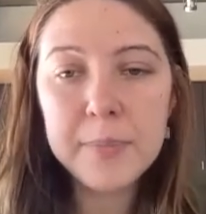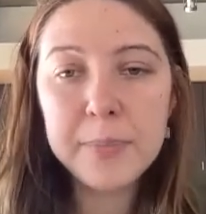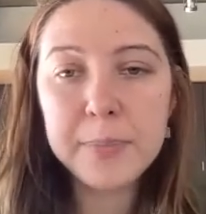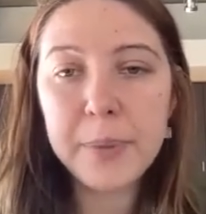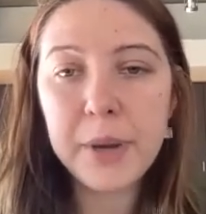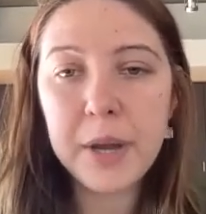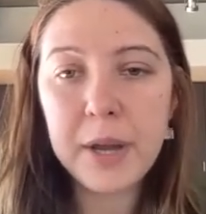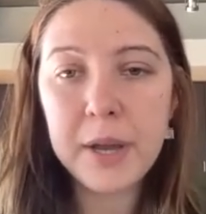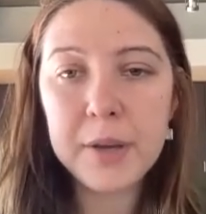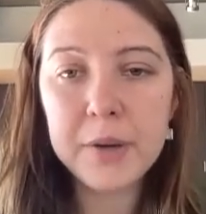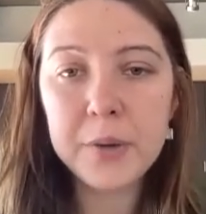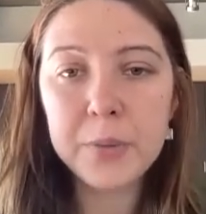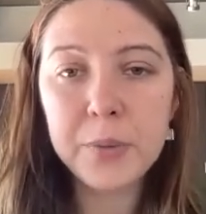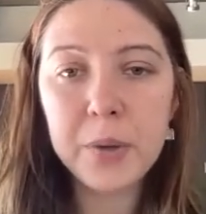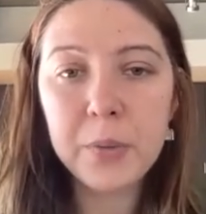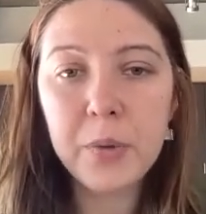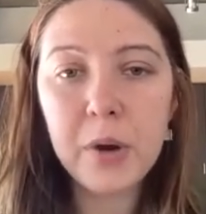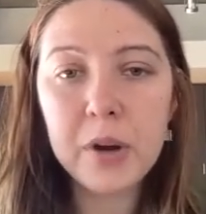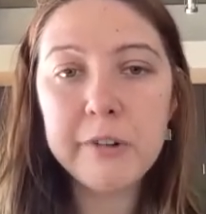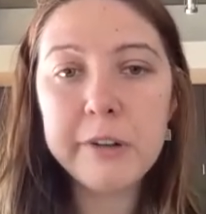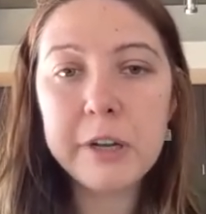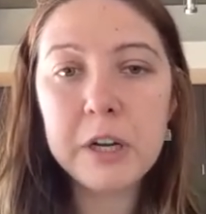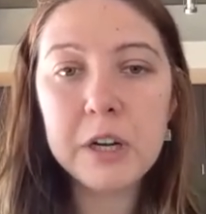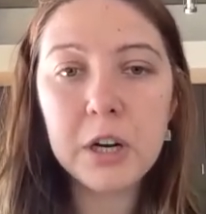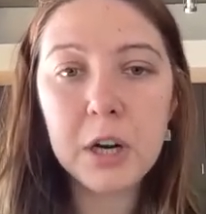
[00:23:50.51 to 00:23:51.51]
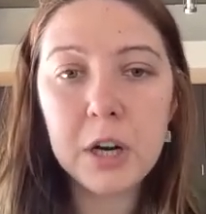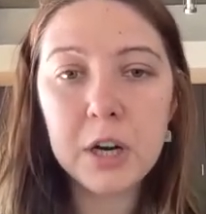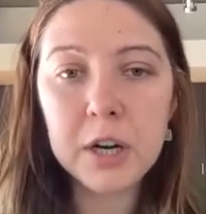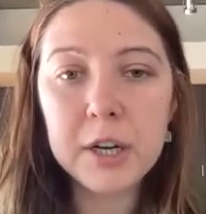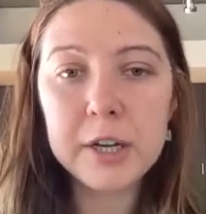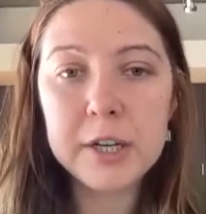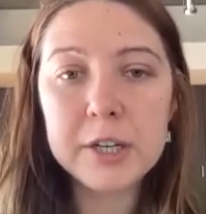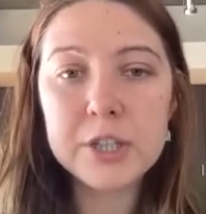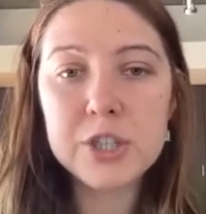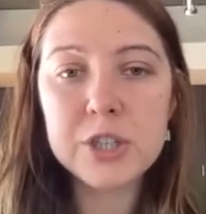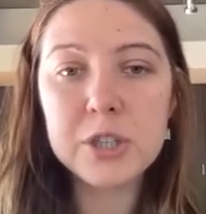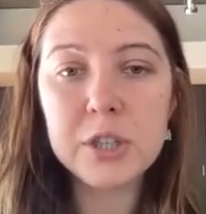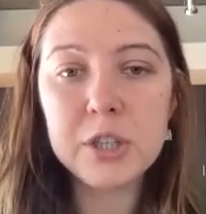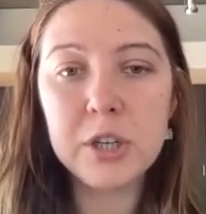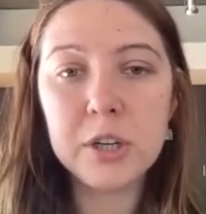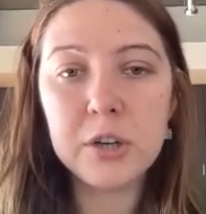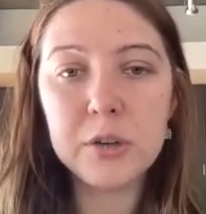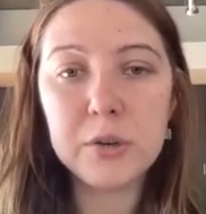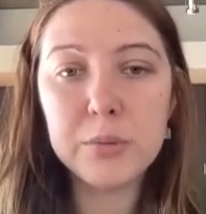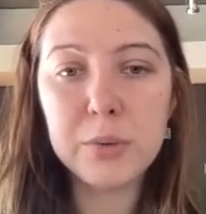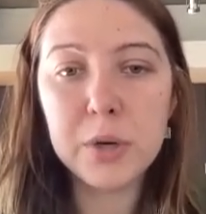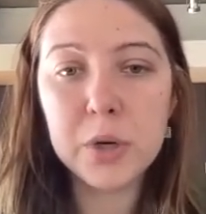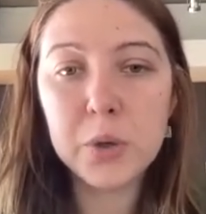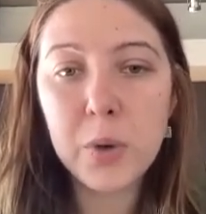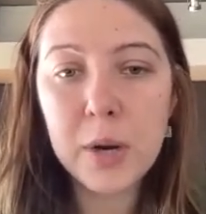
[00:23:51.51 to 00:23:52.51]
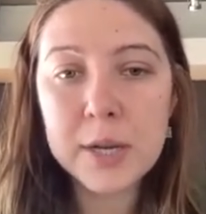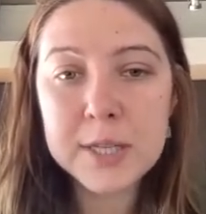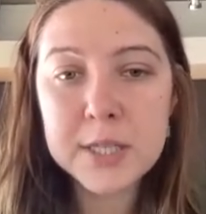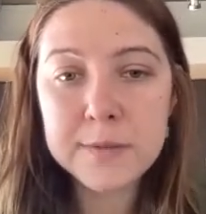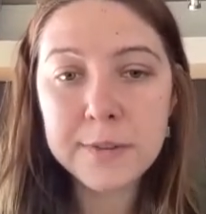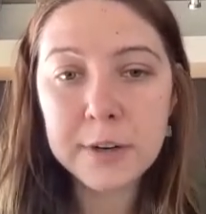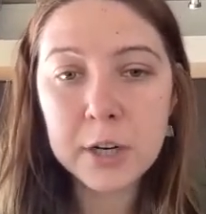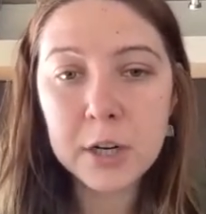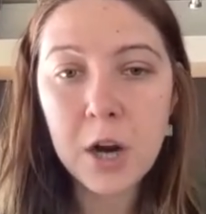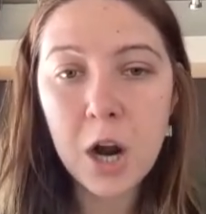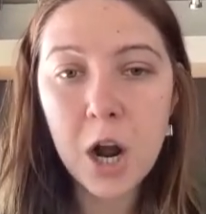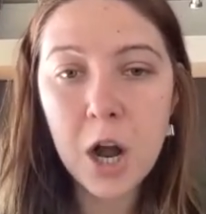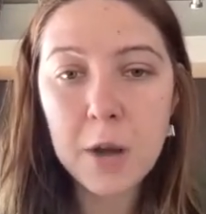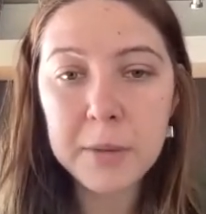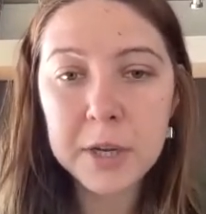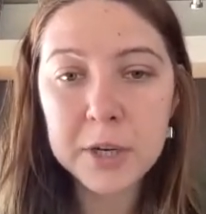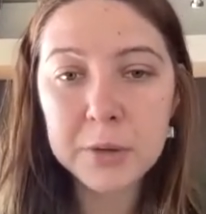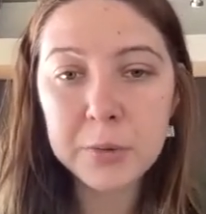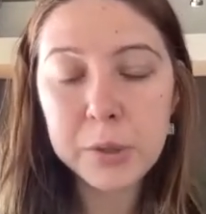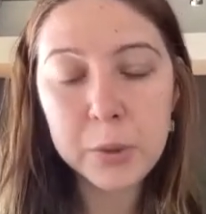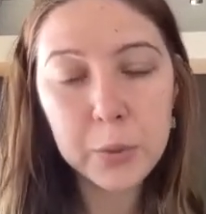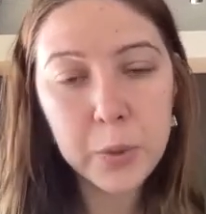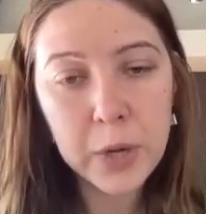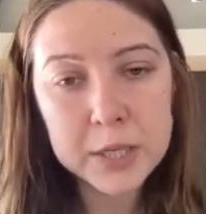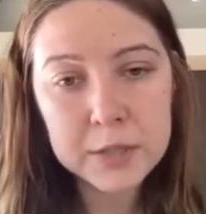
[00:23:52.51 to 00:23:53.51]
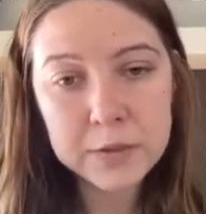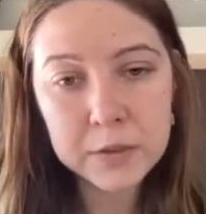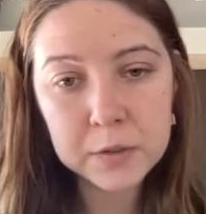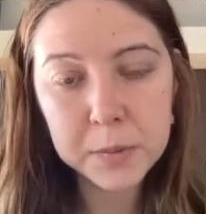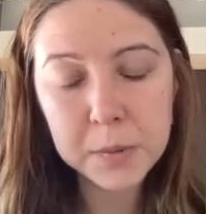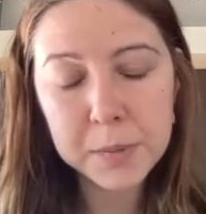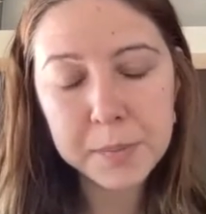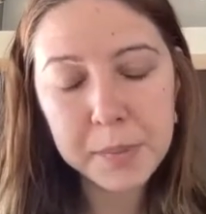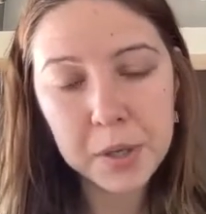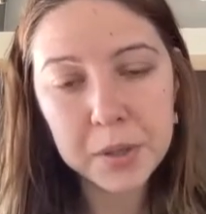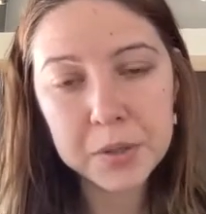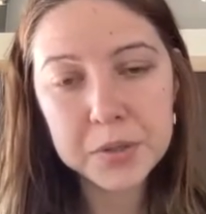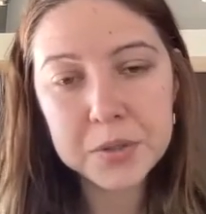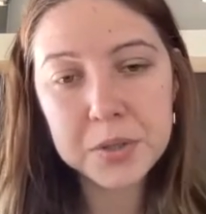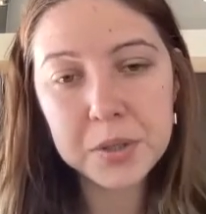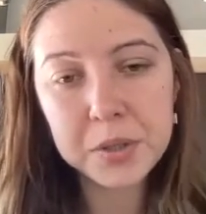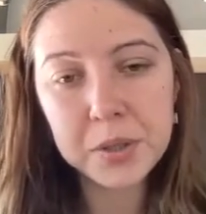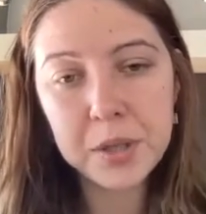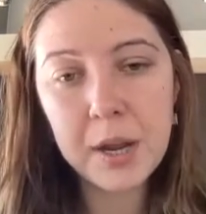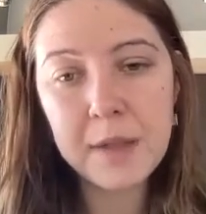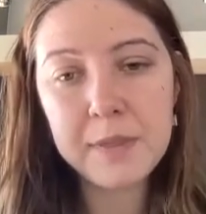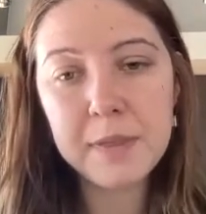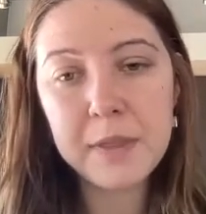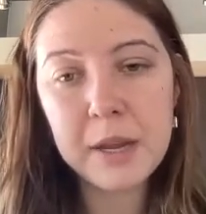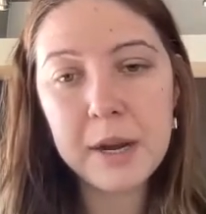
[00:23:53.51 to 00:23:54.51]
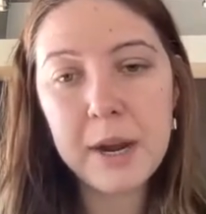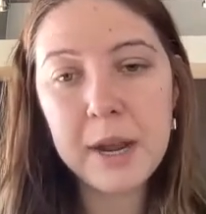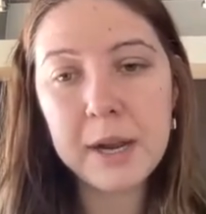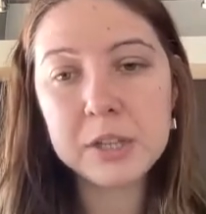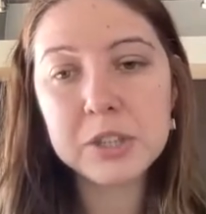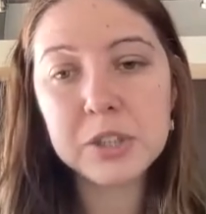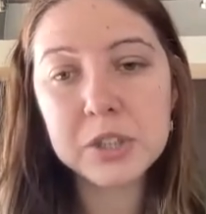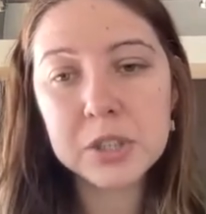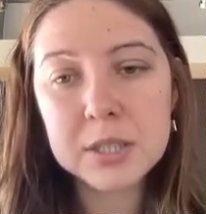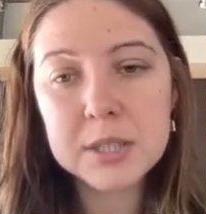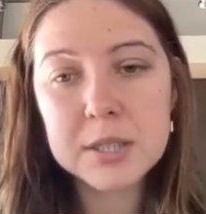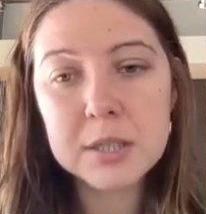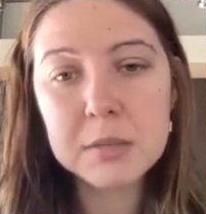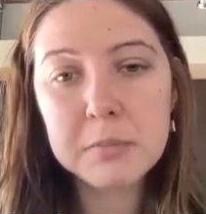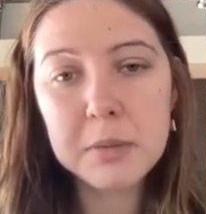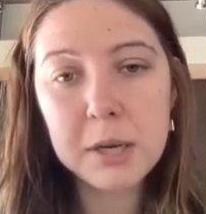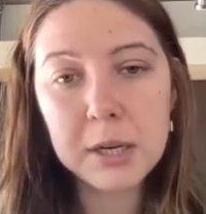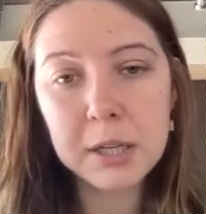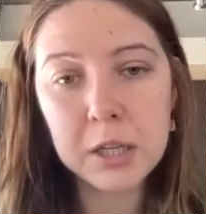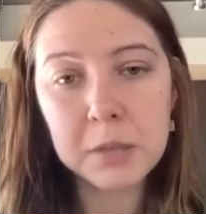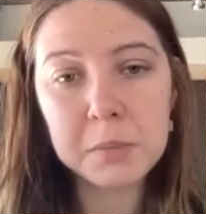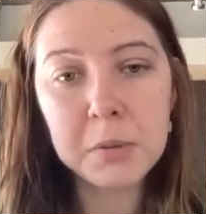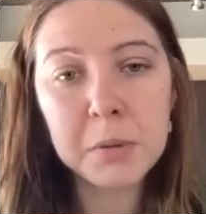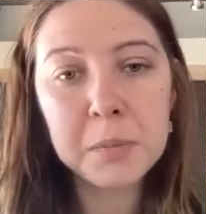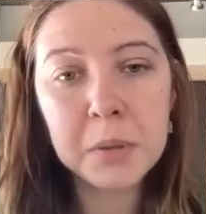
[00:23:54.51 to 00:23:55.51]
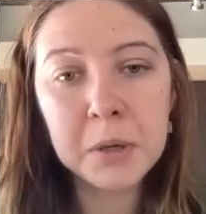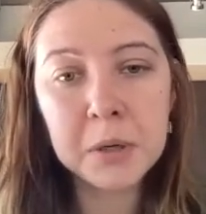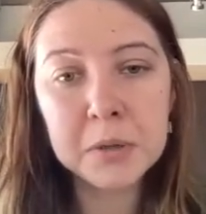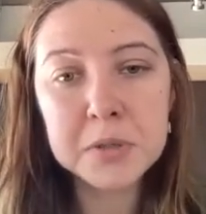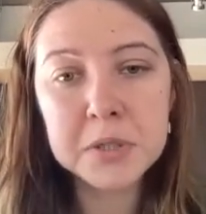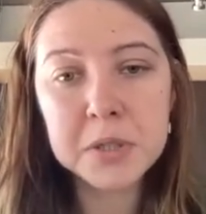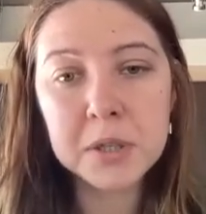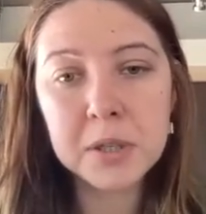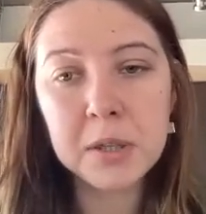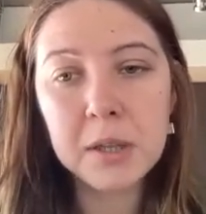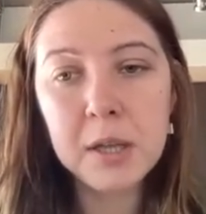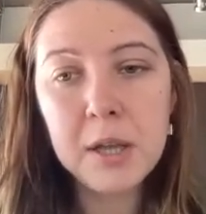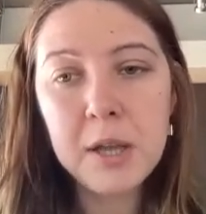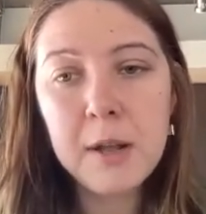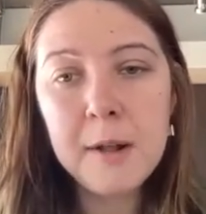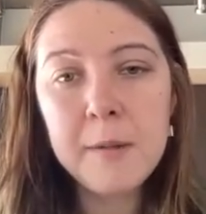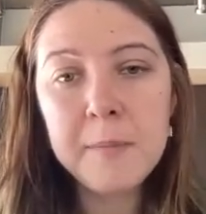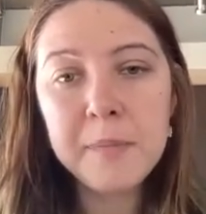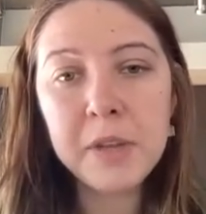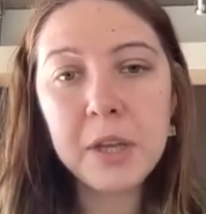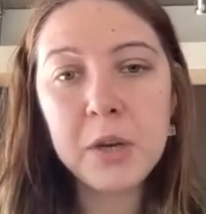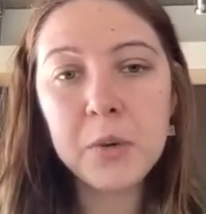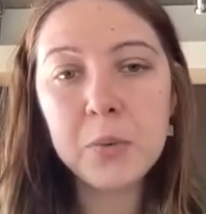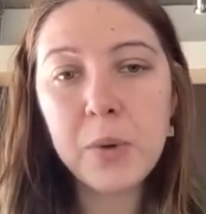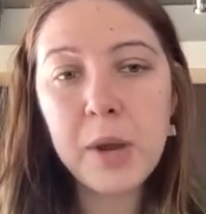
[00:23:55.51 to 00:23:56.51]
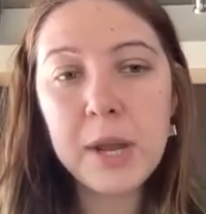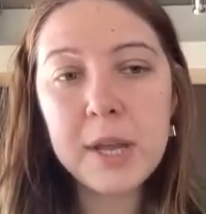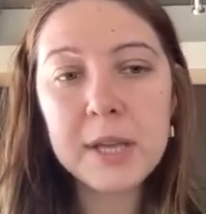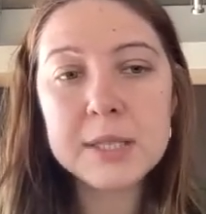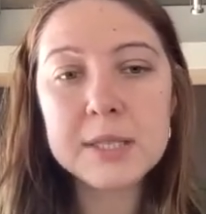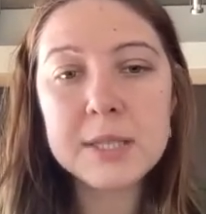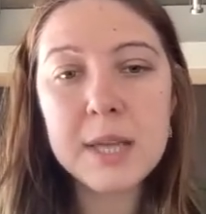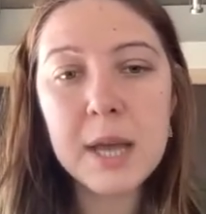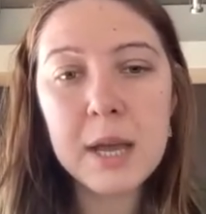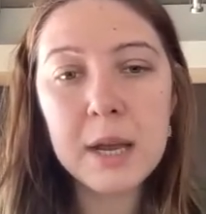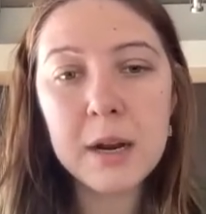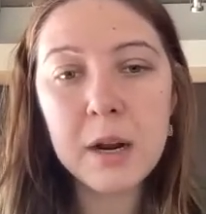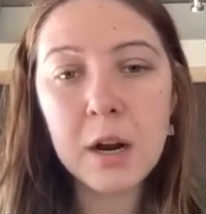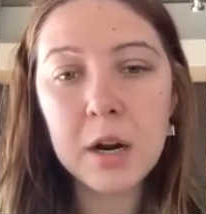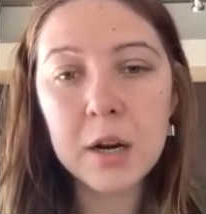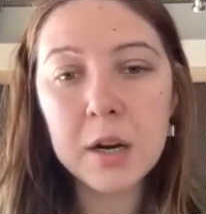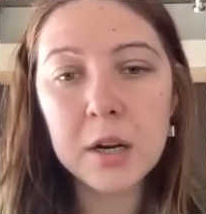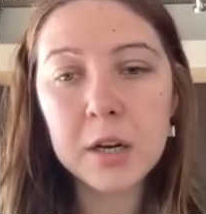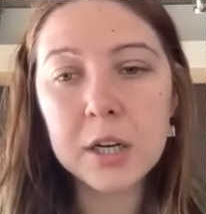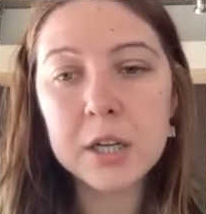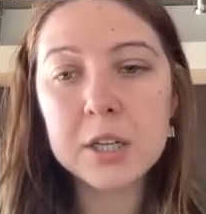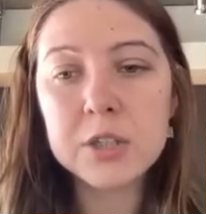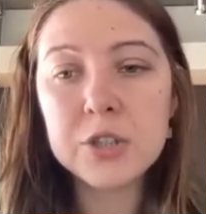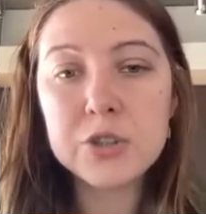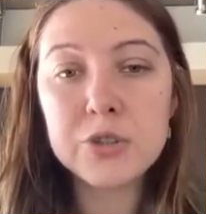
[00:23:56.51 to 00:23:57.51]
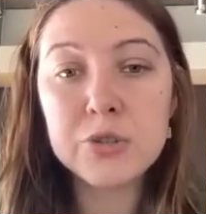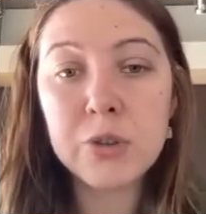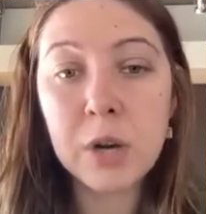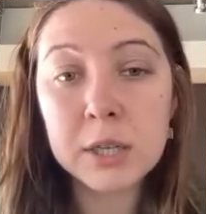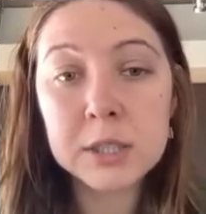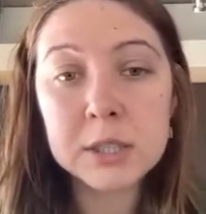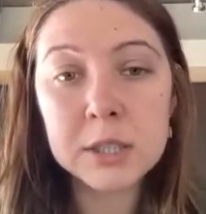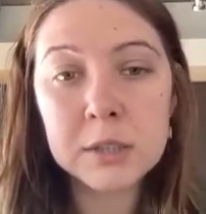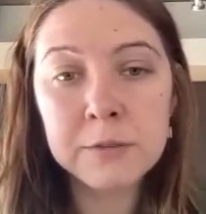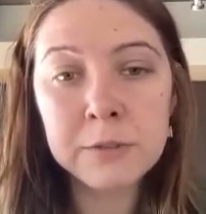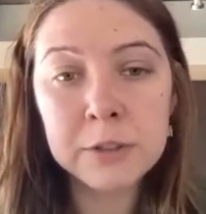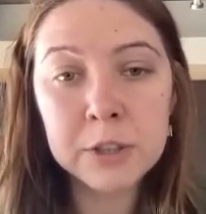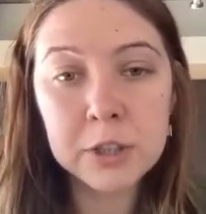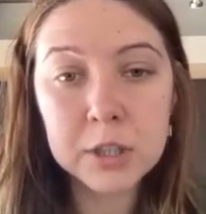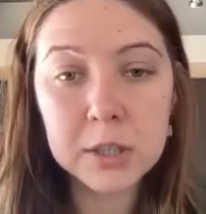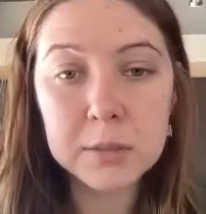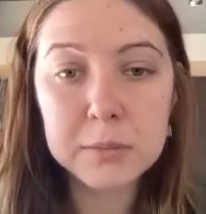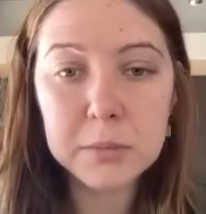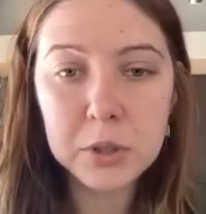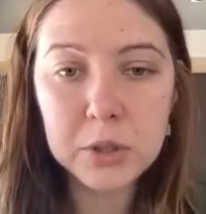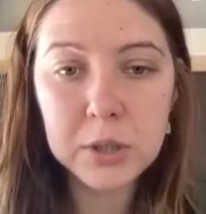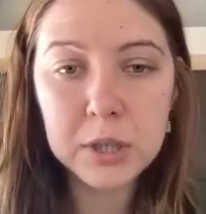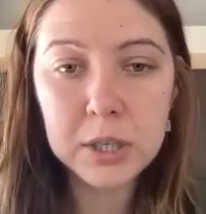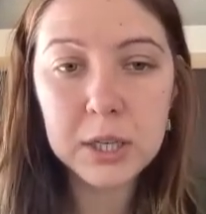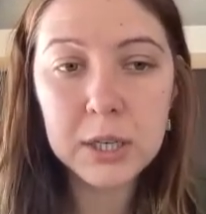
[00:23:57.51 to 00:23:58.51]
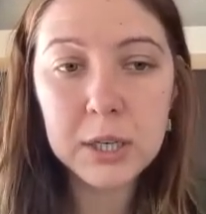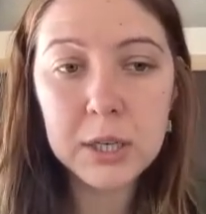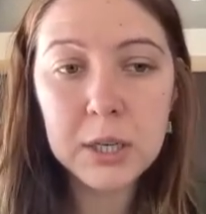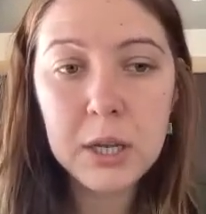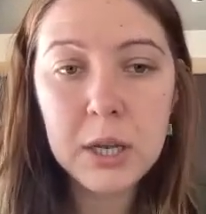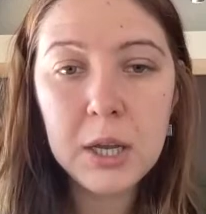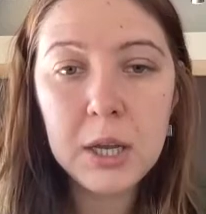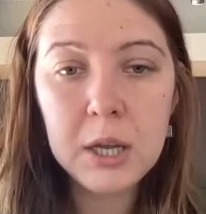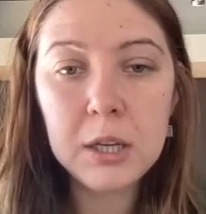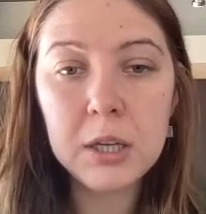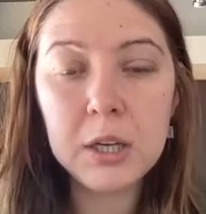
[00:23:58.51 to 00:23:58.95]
But we want to encourage, requests for comment, requests for proposal, and then actually submitting the proposal in ways that are constructive for the community,